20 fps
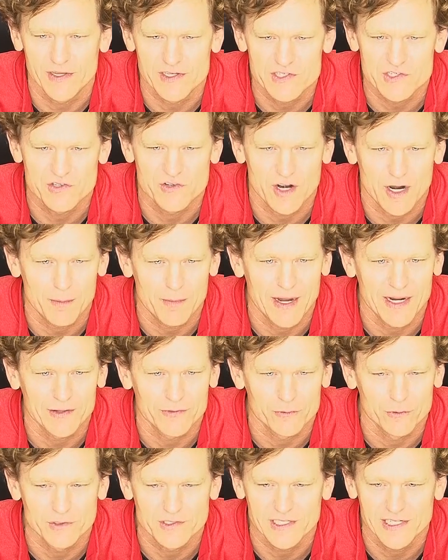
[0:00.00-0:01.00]
they just dropped back
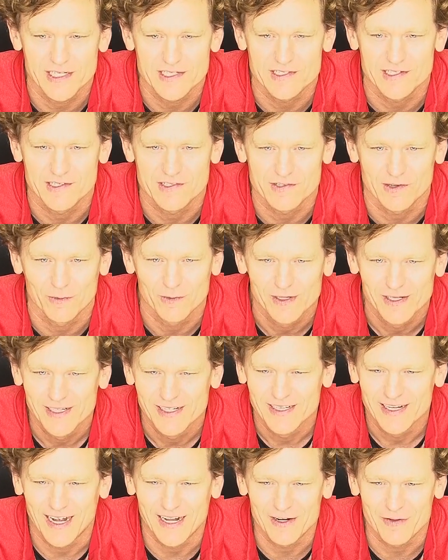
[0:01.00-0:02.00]
and threw it to Easy. So
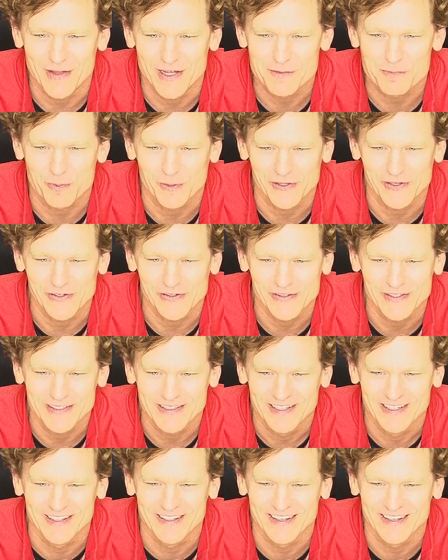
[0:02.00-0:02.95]
I know that's pretty good.